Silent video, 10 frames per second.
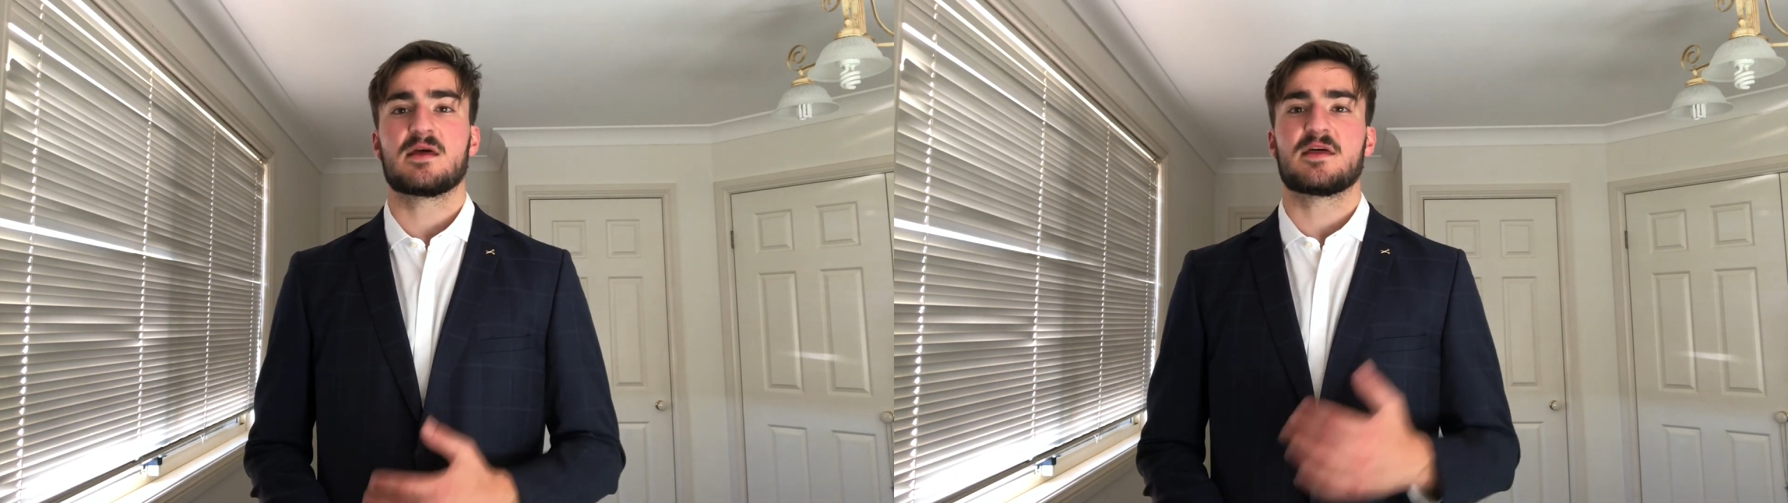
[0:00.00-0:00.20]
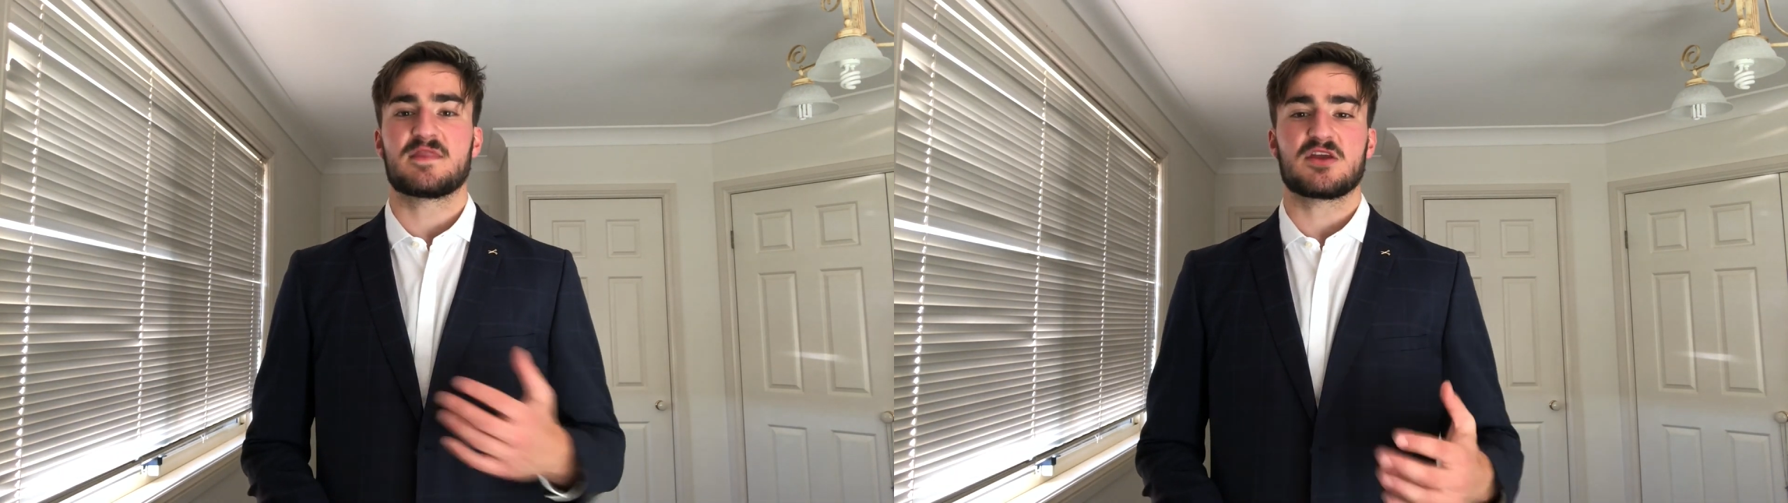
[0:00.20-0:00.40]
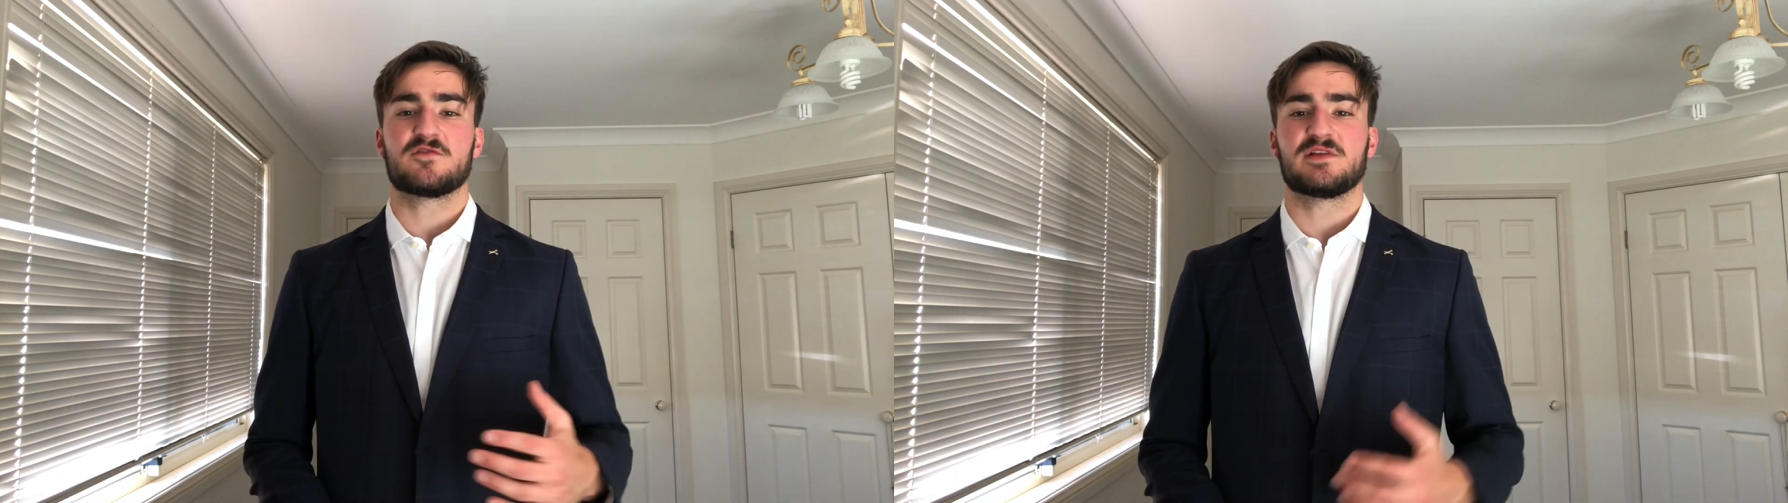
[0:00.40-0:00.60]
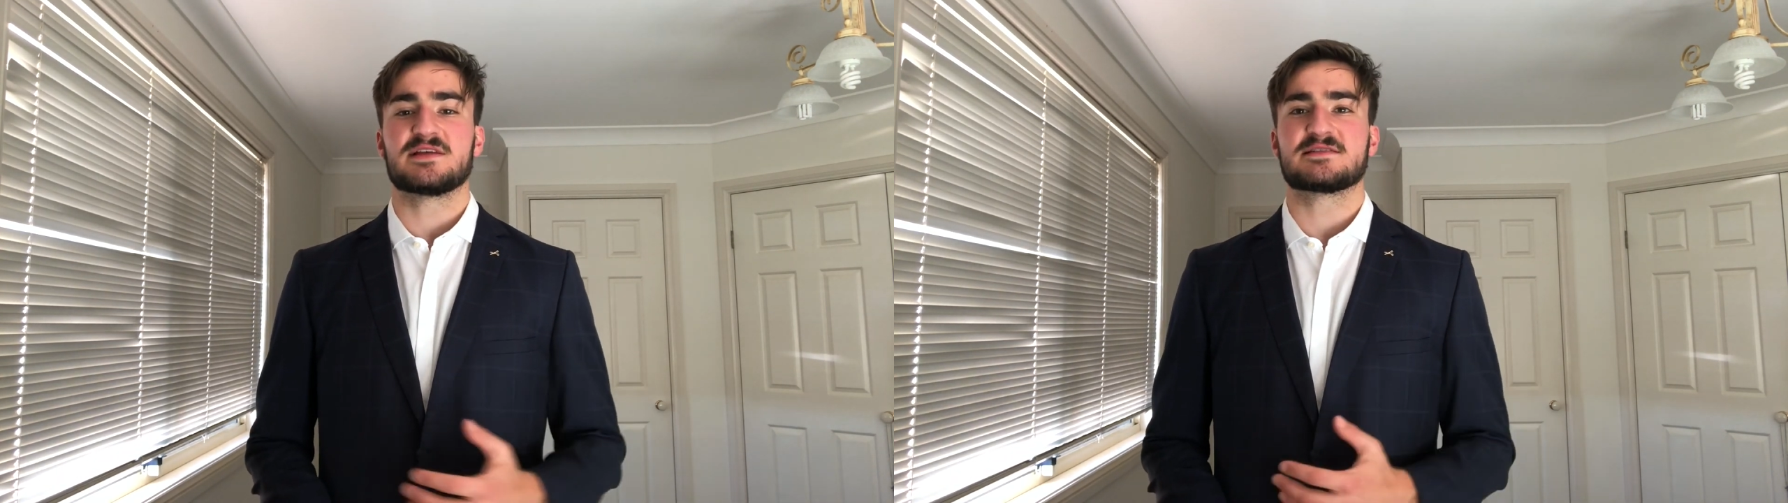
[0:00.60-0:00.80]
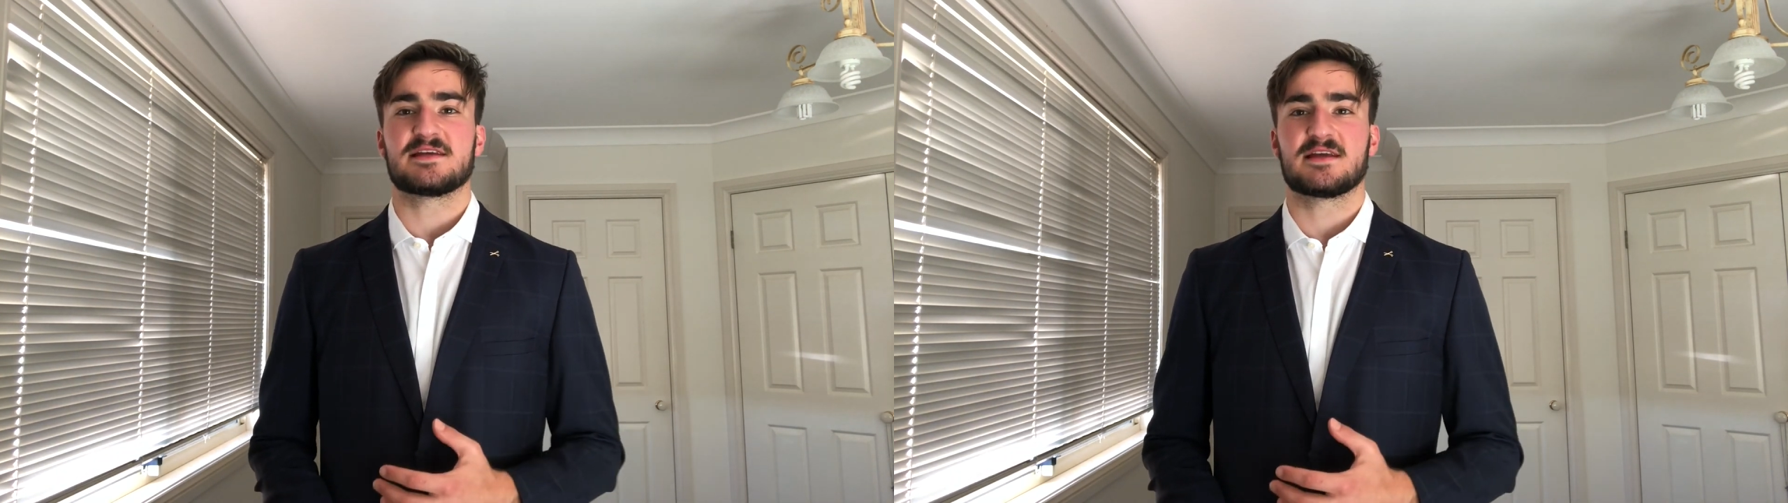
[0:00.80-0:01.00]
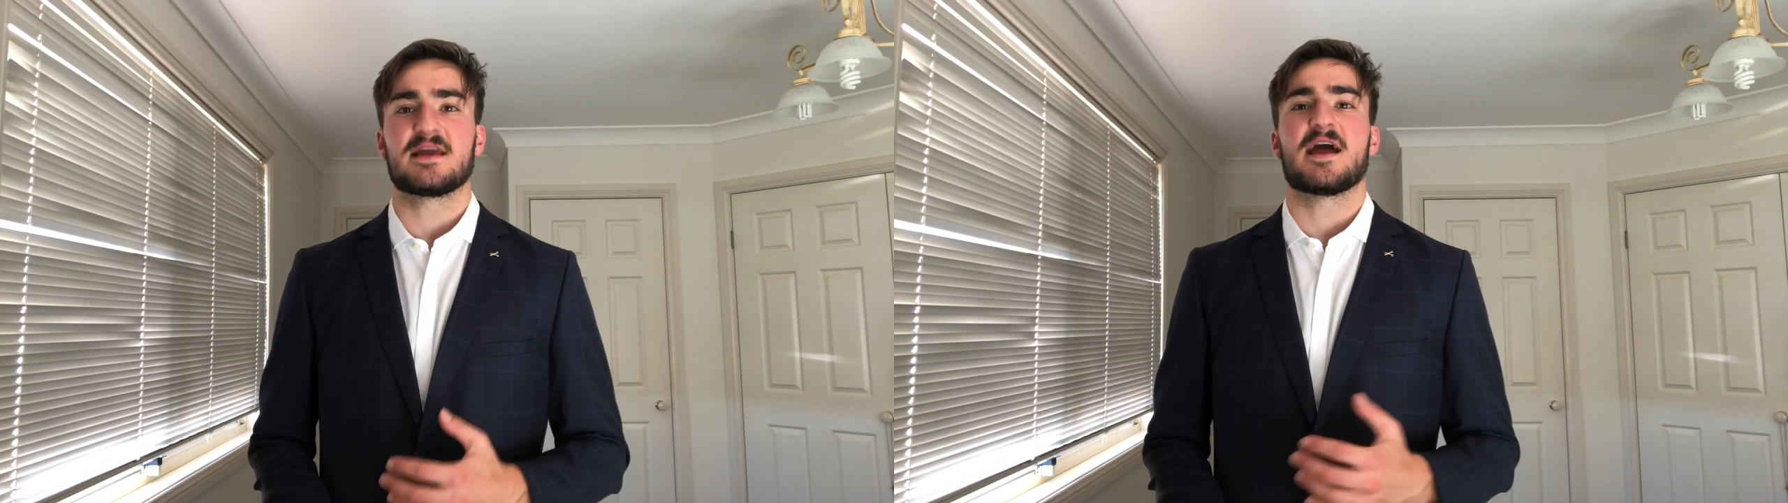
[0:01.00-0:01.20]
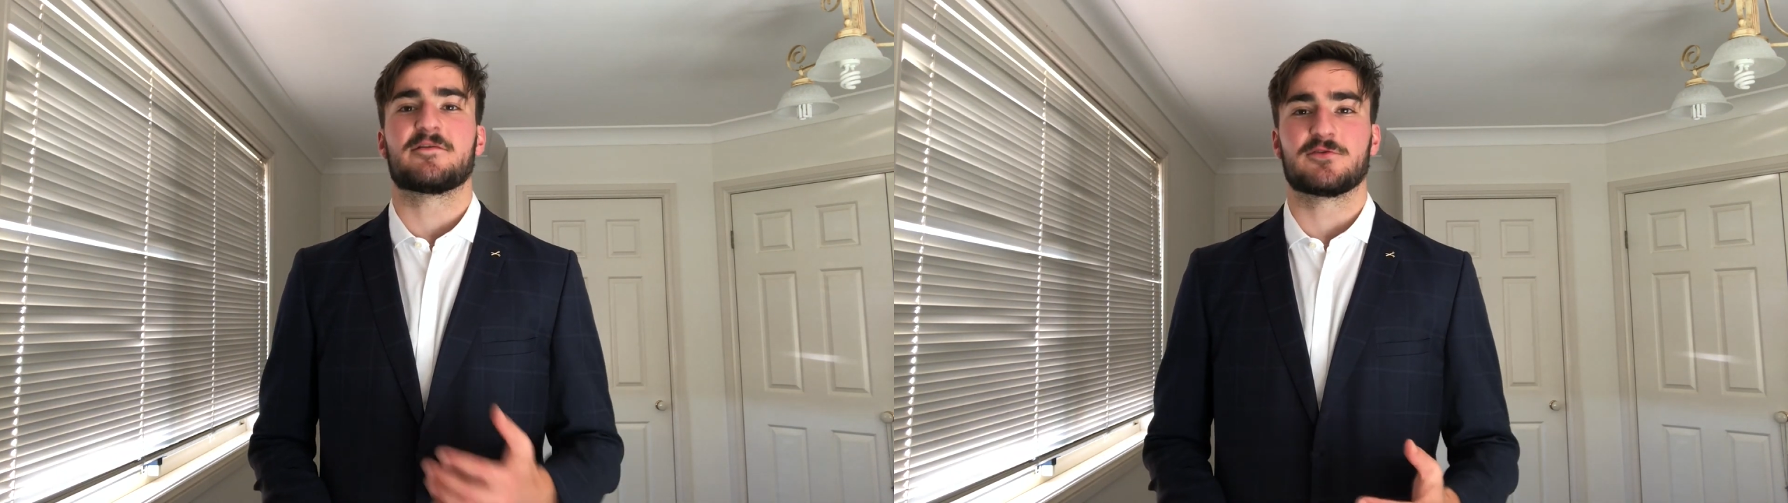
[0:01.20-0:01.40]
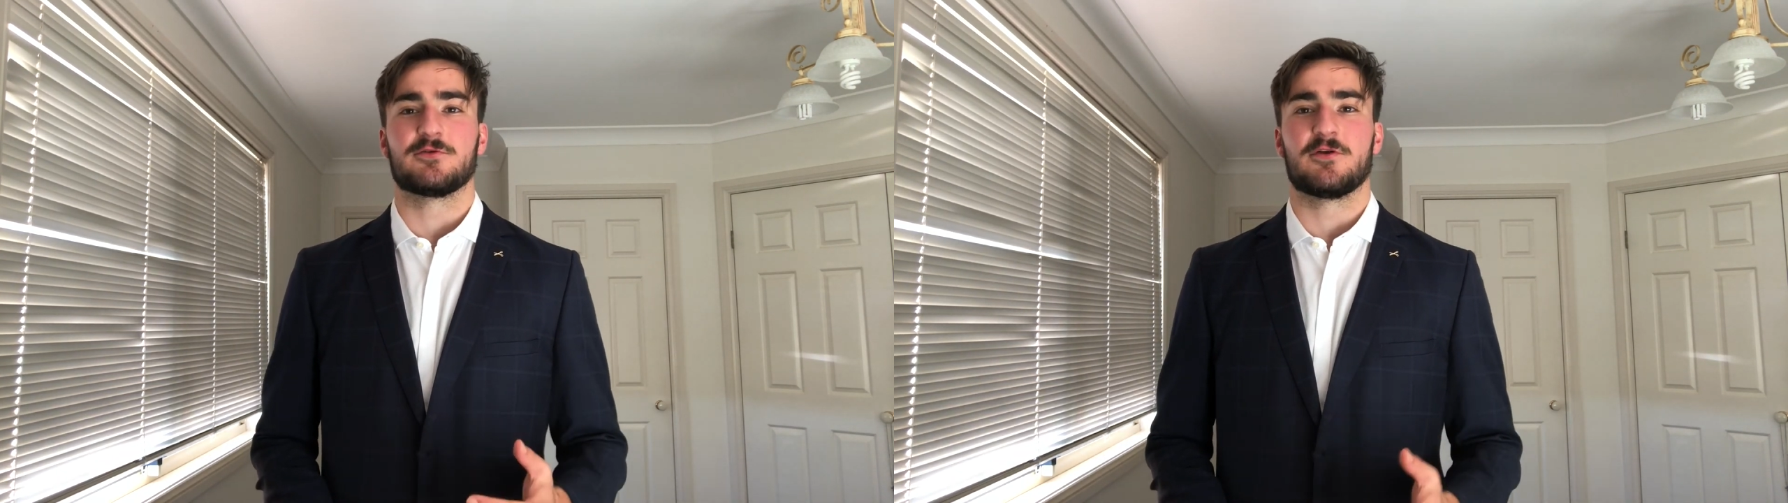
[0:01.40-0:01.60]
Thank you for listening and have a
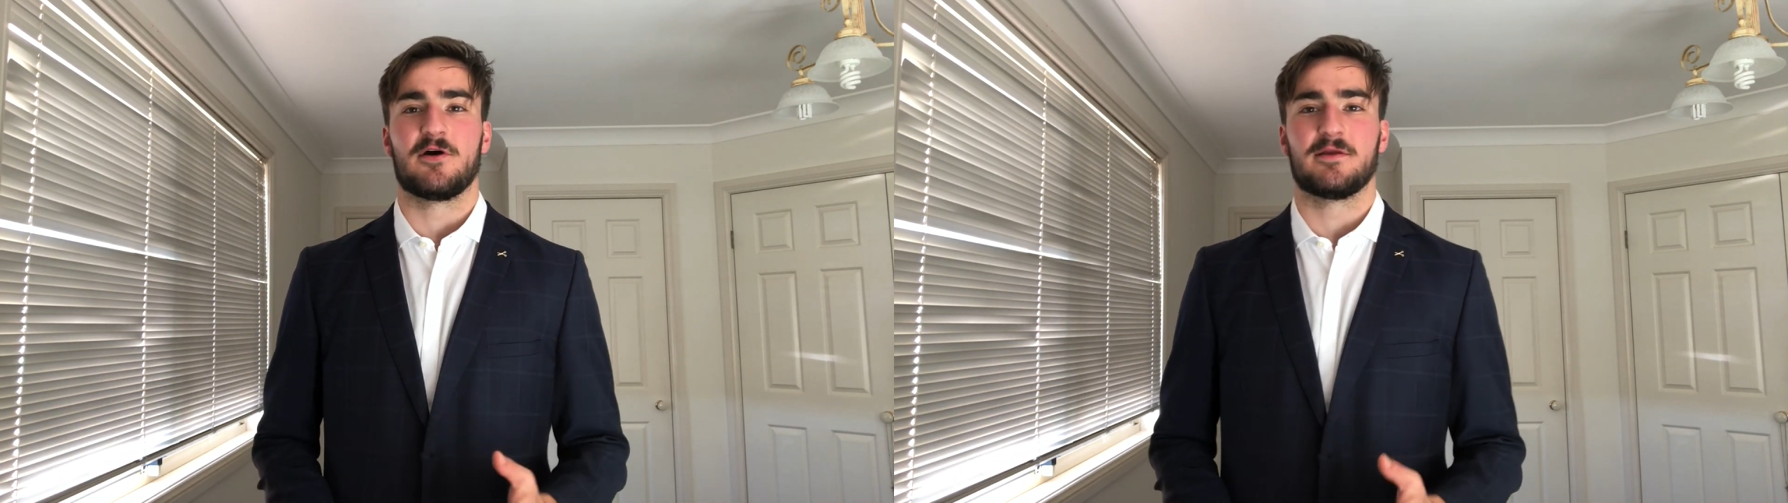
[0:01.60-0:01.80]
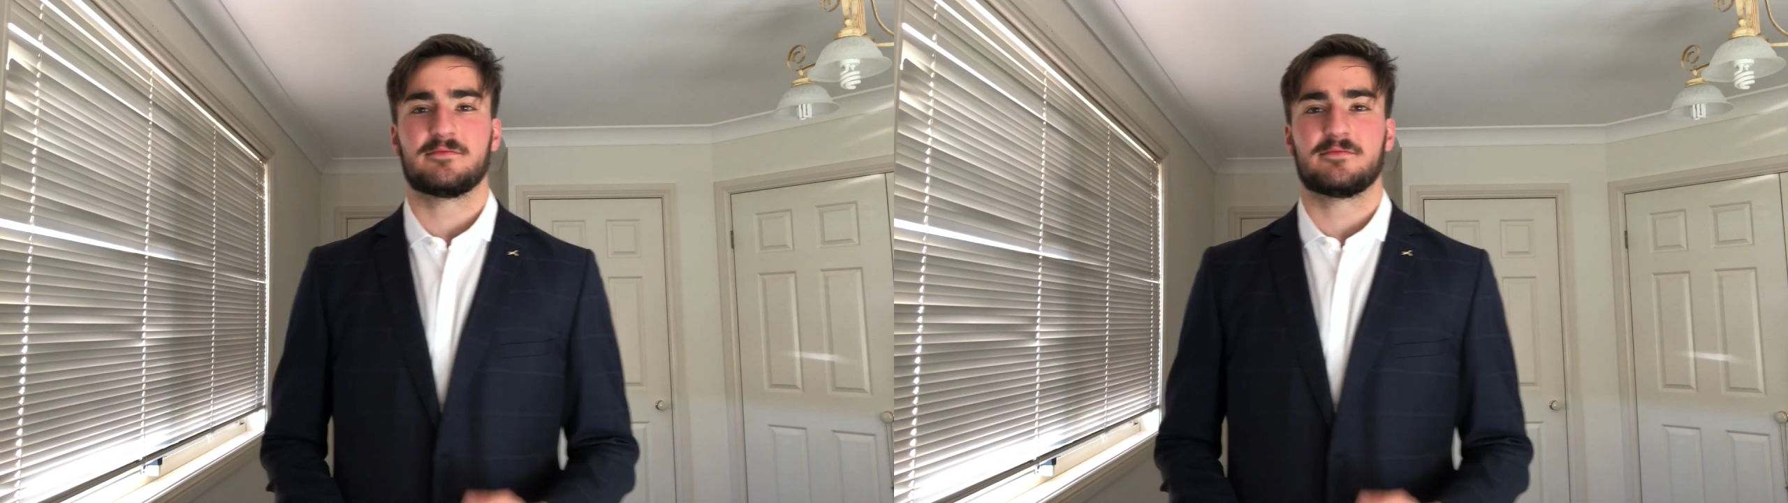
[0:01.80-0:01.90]
good night.